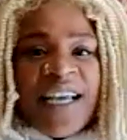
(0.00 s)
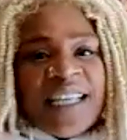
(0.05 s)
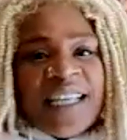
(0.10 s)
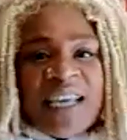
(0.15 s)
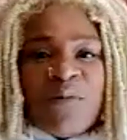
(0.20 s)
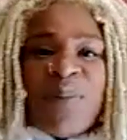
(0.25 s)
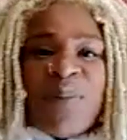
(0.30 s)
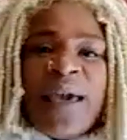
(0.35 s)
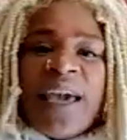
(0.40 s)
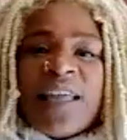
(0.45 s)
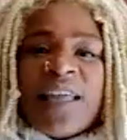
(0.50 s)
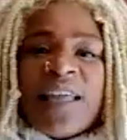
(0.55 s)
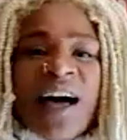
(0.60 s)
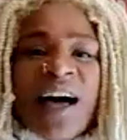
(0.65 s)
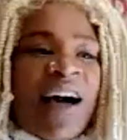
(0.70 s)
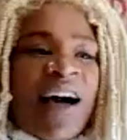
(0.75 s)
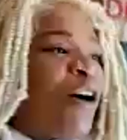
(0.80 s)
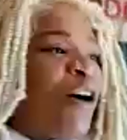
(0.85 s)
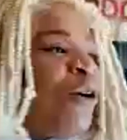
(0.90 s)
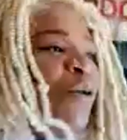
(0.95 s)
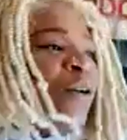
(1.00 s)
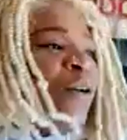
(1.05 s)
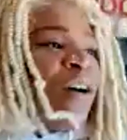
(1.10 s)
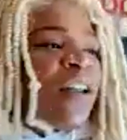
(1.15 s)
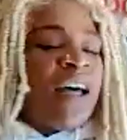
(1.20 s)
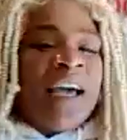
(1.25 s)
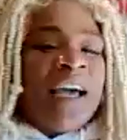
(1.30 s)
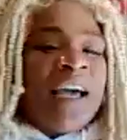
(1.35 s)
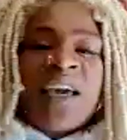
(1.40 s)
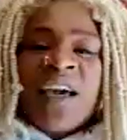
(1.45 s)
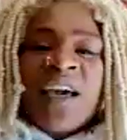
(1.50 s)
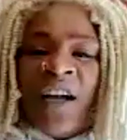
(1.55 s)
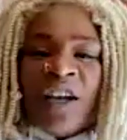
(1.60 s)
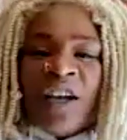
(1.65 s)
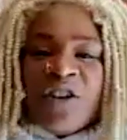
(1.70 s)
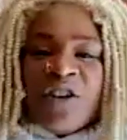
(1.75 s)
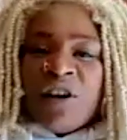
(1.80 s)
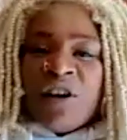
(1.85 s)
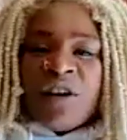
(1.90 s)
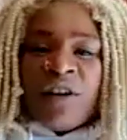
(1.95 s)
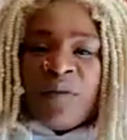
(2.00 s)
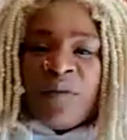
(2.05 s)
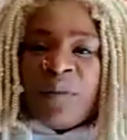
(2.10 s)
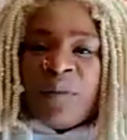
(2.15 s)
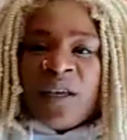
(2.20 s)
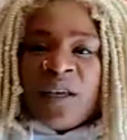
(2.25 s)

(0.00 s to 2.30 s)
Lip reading: like palau, or like, you know what I mean?